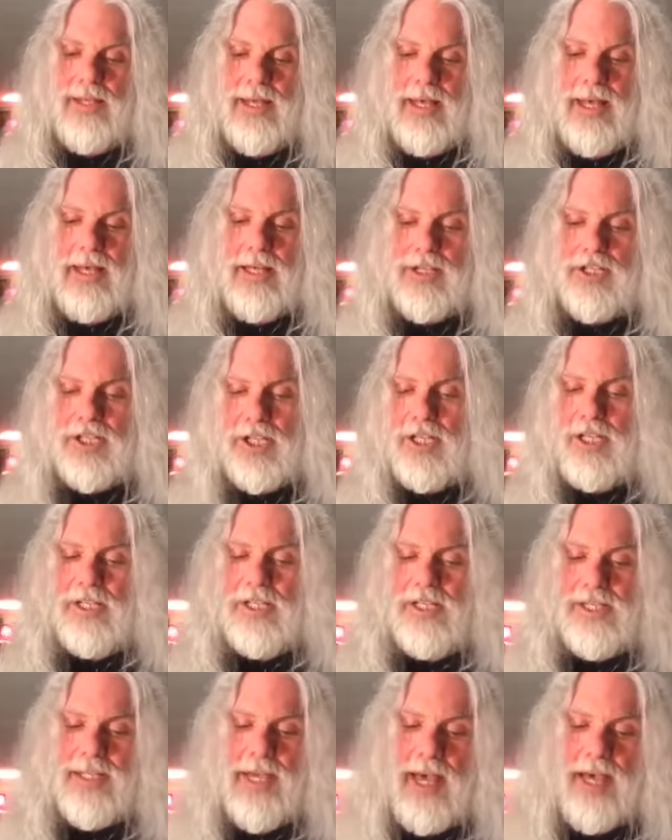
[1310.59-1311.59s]
And
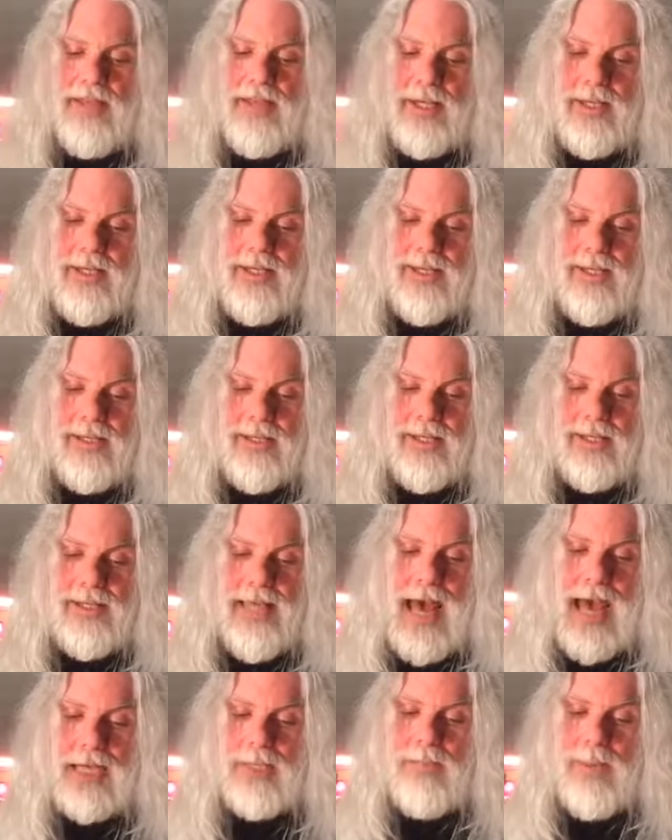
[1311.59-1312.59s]
insurers say that the
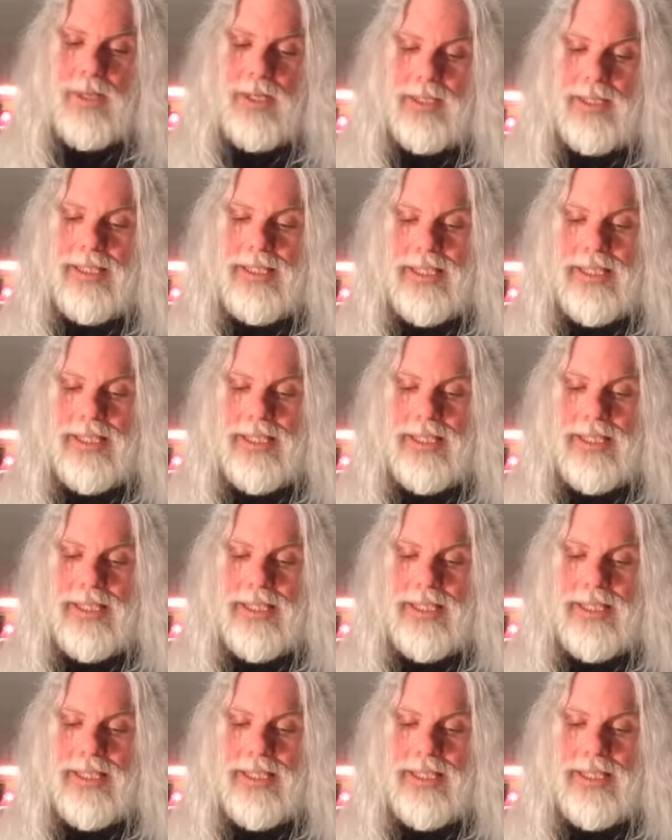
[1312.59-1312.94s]
tax penalty